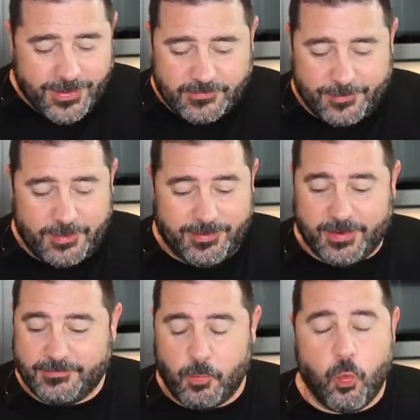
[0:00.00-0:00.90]
recipe
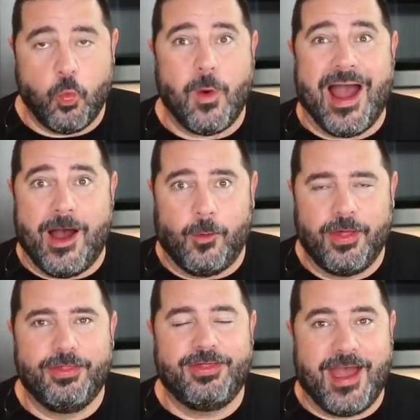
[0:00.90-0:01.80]
because
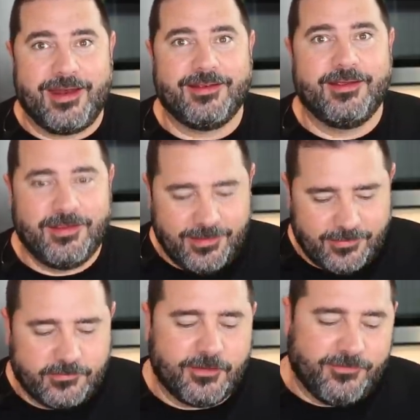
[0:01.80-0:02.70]
wow, that
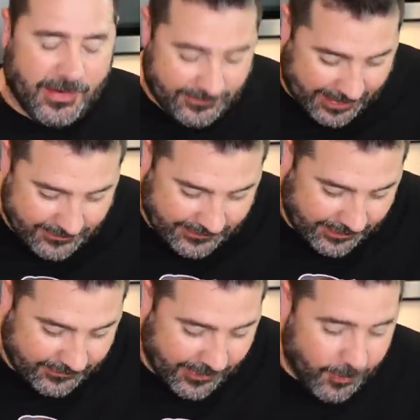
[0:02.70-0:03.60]
is
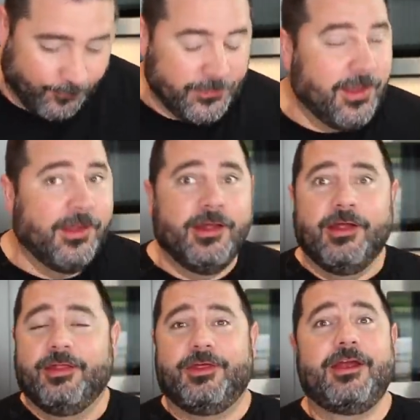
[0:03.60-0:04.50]
fantastic. So
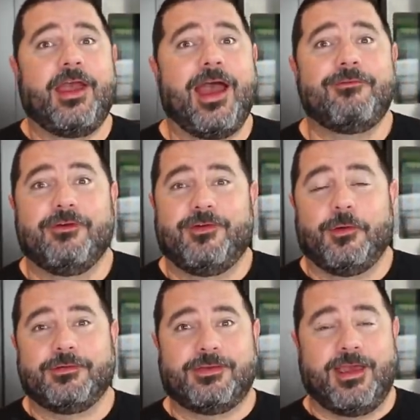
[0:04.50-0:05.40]
there you have it,
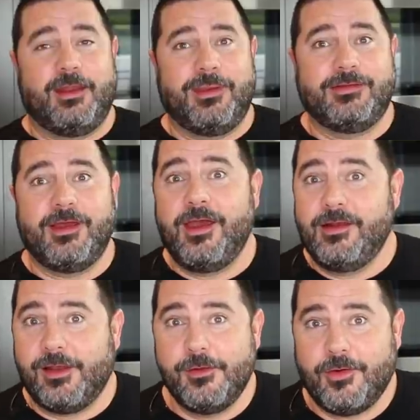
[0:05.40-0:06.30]
folks. Can it be
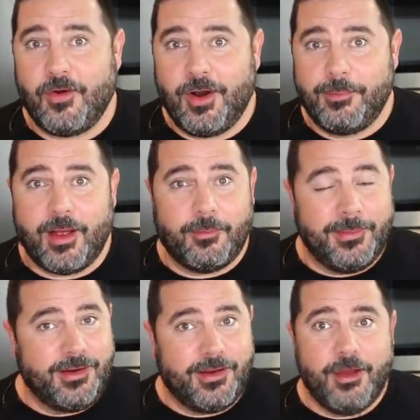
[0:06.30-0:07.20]
done? Low carb uh,
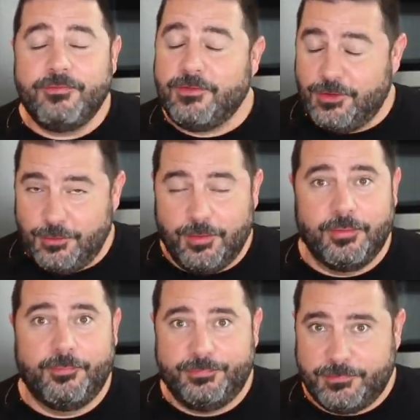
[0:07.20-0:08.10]
meatloaf? You
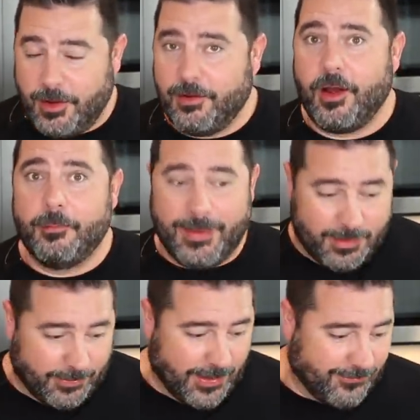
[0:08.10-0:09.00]
doggone
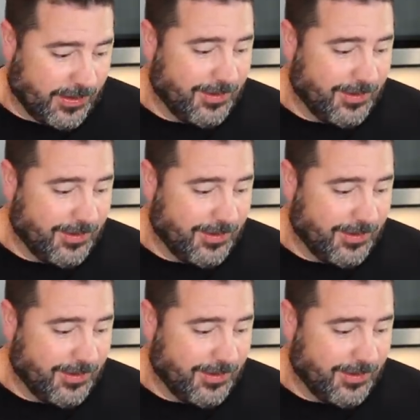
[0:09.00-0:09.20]
better believe